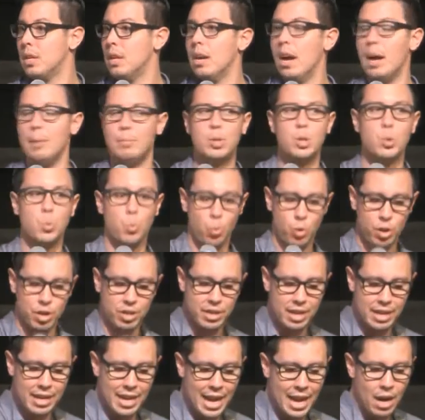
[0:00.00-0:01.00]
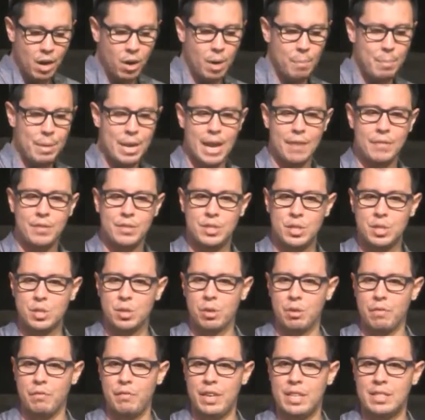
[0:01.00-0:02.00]
I'm just worried that now I'm going to have a
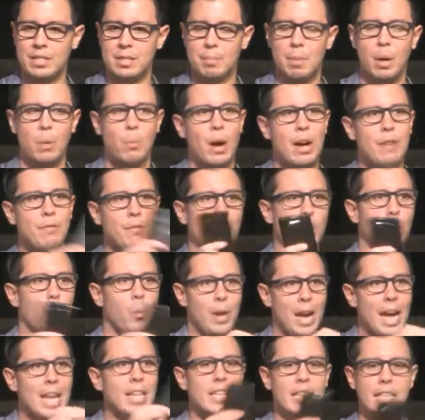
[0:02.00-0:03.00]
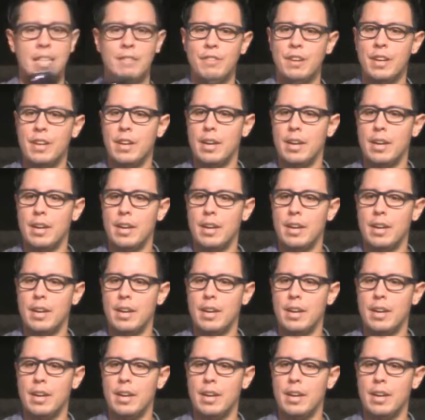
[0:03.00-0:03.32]
digital fence and my wife will know when I leave.